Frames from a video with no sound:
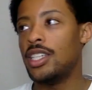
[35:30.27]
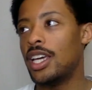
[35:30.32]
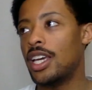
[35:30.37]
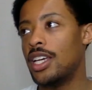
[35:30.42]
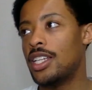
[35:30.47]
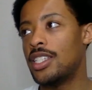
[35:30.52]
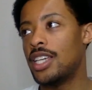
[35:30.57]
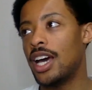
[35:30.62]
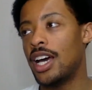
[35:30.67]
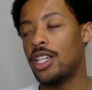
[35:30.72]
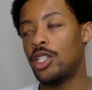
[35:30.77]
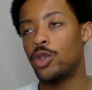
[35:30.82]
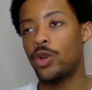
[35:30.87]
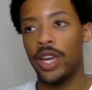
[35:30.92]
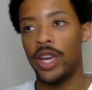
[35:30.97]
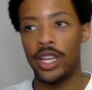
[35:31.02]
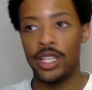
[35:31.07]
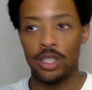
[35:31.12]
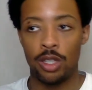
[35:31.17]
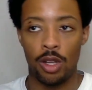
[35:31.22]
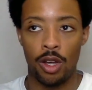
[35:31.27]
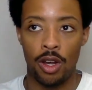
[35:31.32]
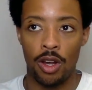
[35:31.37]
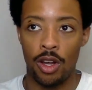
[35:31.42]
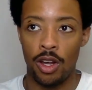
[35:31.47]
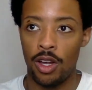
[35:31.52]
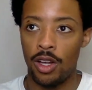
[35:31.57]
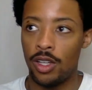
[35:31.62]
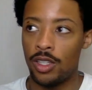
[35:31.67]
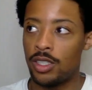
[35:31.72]
anti-trans
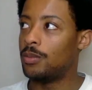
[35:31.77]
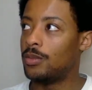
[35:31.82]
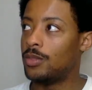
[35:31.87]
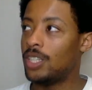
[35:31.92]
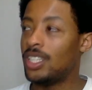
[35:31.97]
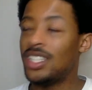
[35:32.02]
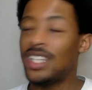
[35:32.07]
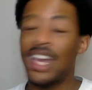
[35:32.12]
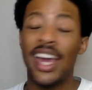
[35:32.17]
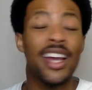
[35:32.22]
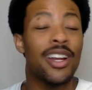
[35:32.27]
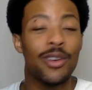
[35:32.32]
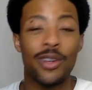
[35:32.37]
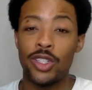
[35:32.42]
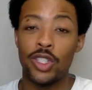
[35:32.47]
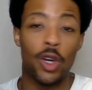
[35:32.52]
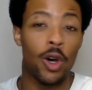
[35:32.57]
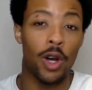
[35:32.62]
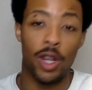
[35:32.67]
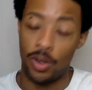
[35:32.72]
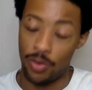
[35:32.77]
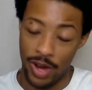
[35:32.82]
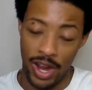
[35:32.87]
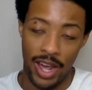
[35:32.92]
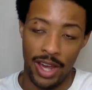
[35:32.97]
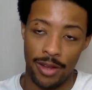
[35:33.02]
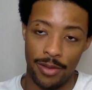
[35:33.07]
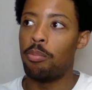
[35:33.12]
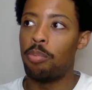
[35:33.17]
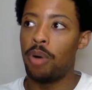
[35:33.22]
laws, just ignorance all around.